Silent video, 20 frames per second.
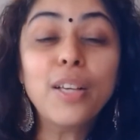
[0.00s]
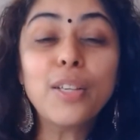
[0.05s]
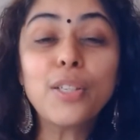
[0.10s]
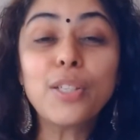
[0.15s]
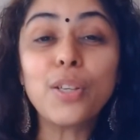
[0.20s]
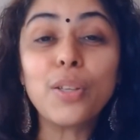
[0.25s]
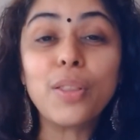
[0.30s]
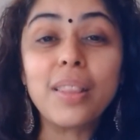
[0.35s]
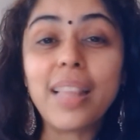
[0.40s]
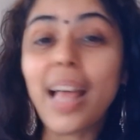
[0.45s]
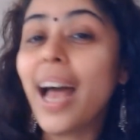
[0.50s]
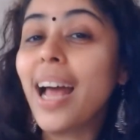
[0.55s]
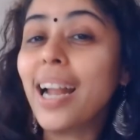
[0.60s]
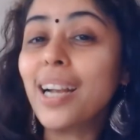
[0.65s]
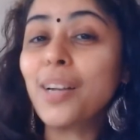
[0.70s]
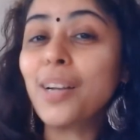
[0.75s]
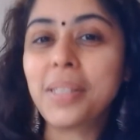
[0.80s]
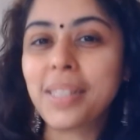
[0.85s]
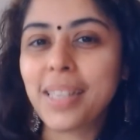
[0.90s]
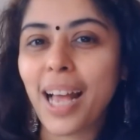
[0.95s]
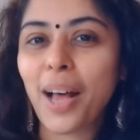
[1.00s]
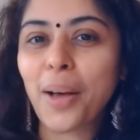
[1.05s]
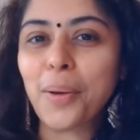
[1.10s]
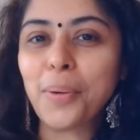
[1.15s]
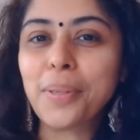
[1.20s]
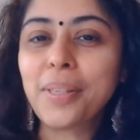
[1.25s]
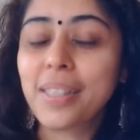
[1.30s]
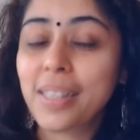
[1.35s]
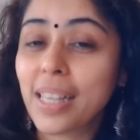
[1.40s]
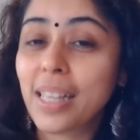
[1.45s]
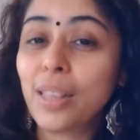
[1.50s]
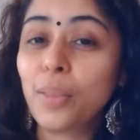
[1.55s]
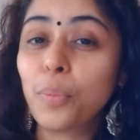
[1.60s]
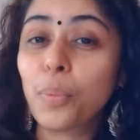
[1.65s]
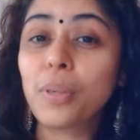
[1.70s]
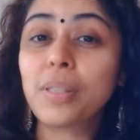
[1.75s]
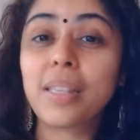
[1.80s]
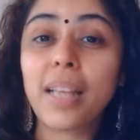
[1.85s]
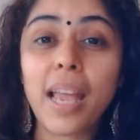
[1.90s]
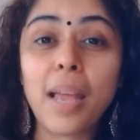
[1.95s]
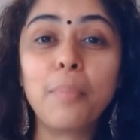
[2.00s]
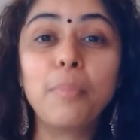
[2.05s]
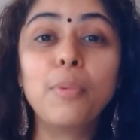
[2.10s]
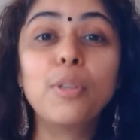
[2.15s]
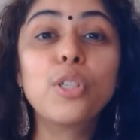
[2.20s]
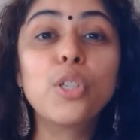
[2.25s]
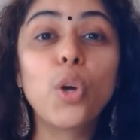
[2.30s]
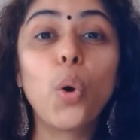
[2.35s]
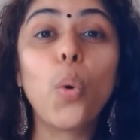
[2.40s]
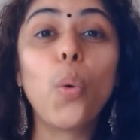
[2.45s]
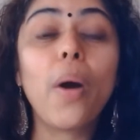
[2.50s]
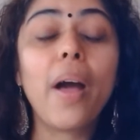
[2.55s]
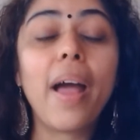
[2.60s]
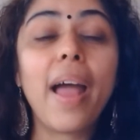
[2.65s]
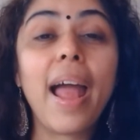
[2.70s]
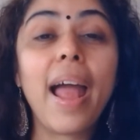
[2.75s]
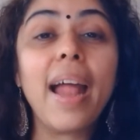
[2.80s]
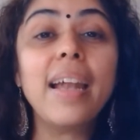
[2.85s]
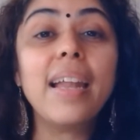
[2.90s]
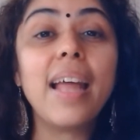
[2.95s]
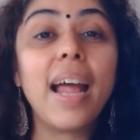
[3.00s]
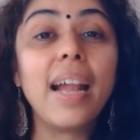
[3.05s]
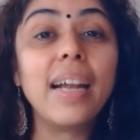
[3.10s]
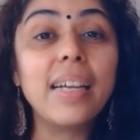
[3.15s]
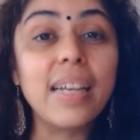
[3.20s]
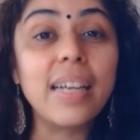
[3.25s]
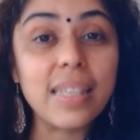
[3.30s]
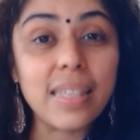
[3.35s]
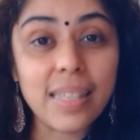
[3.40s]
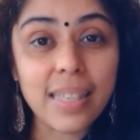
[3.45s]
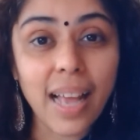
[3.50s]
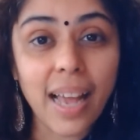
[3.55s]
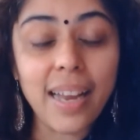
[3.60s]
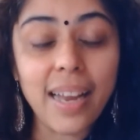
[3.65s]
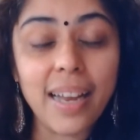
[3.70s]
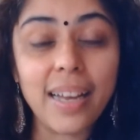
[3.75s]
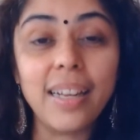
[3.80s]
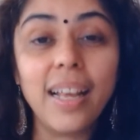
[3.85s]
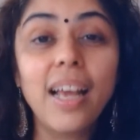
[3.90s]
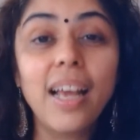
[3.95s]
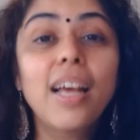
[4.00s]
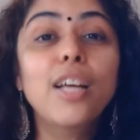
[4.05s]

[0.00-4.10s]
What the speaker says: So that was how Sid was able to go ahead and decide